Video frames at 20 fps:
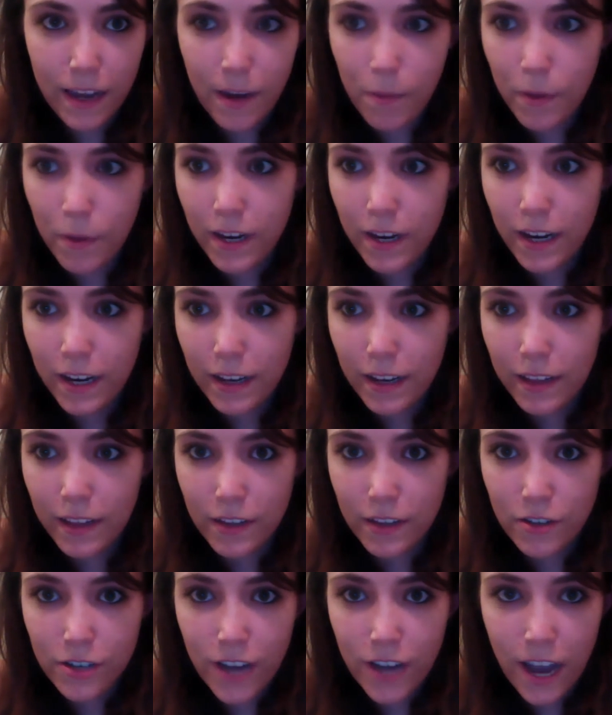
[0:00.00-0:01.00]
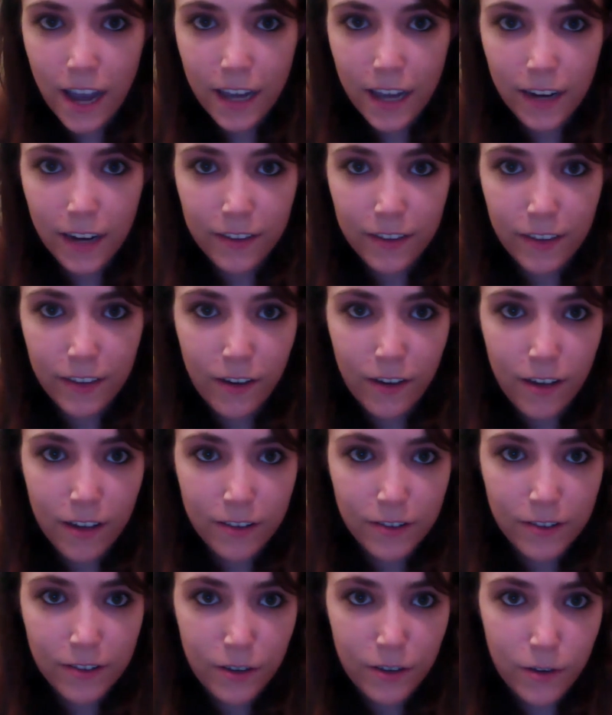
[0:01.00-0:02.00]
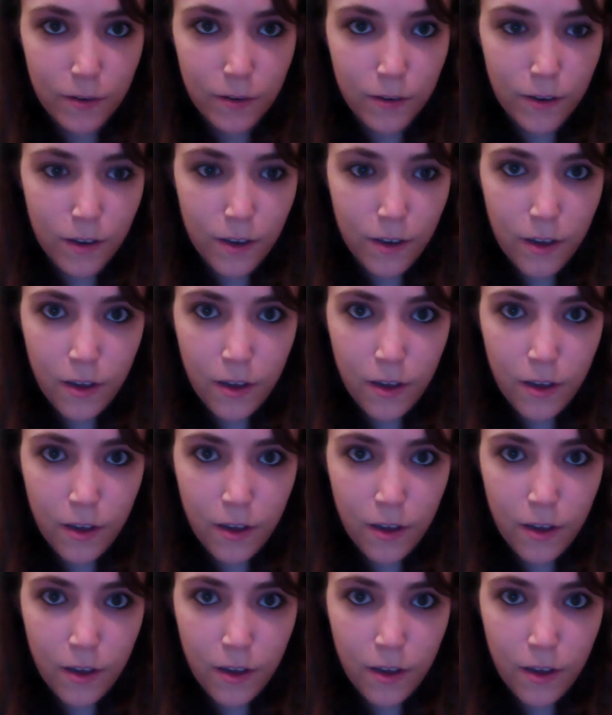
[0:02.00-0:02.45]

I'll put it in the chat here, and then I'll also